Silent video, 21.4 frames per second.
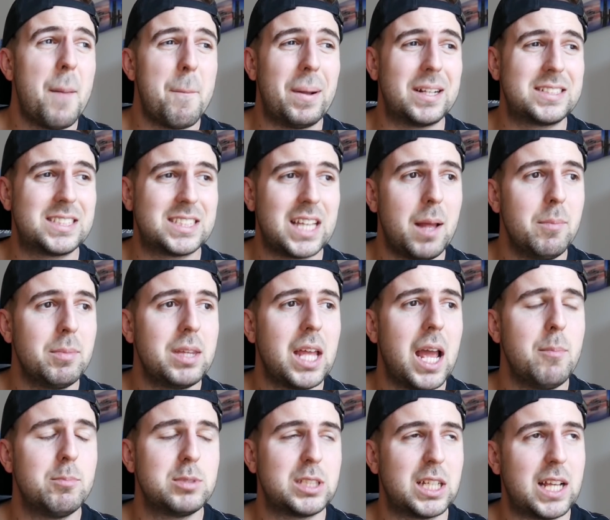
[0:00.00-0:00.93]
But
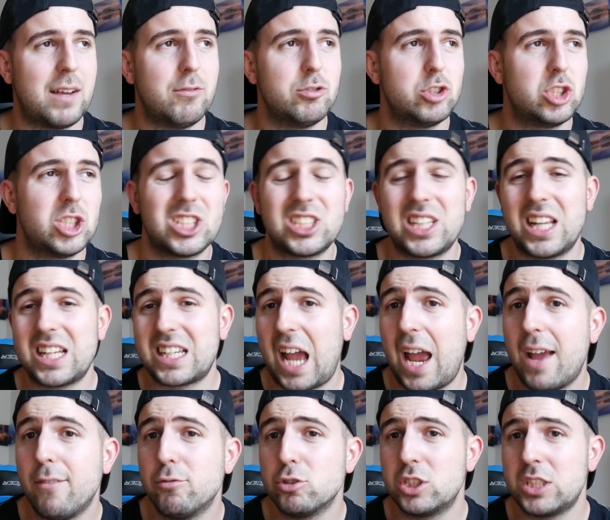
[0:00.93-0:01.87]
sometimes was just like,
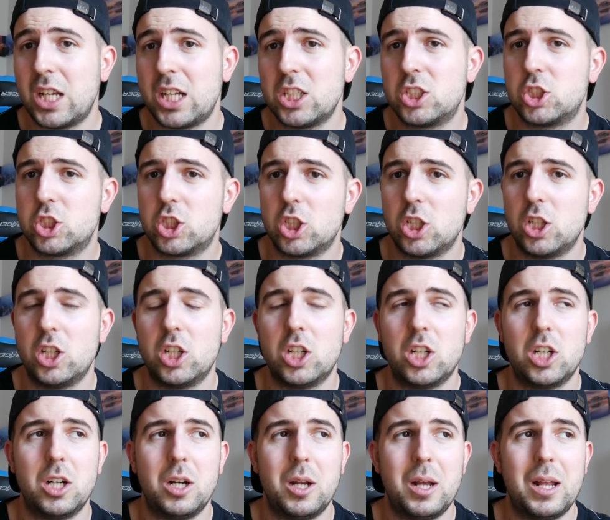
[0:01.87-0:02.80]
I was not
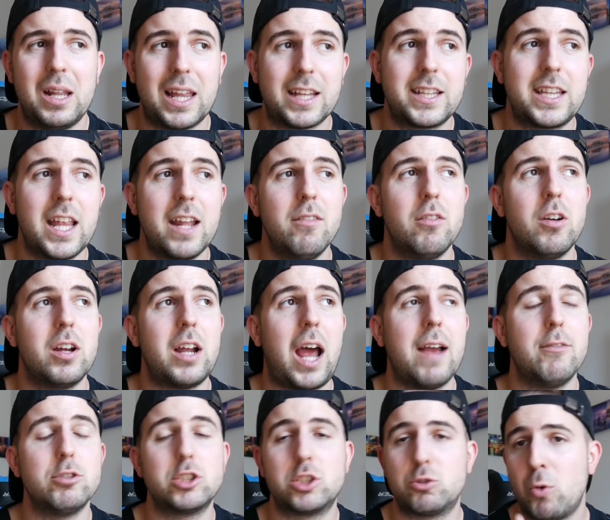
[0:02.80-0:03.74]
sure, like there,
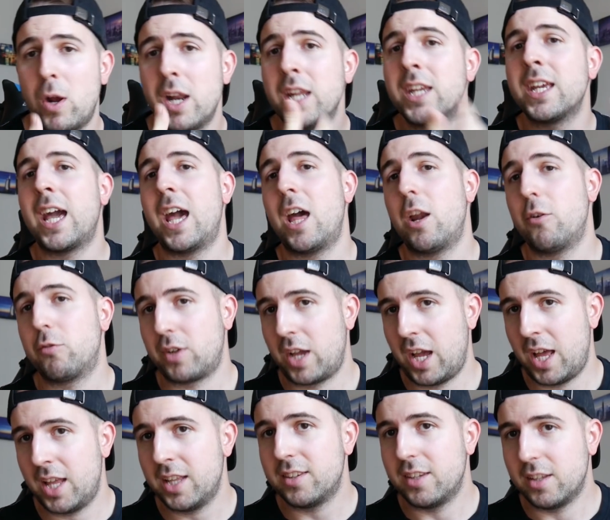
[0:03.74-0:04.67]
I was running out of
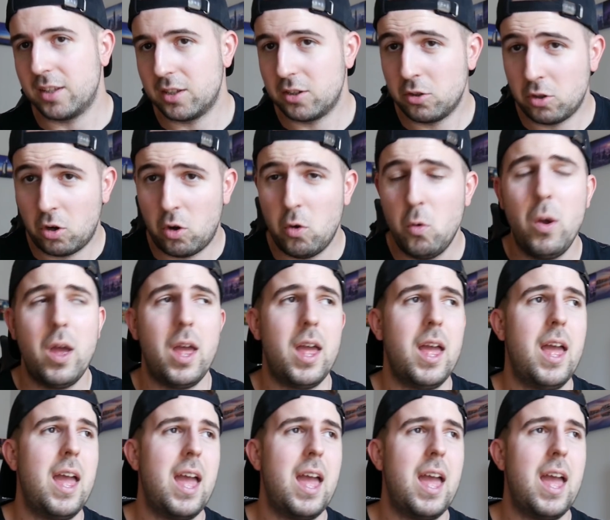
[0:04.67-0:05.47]
content, you know?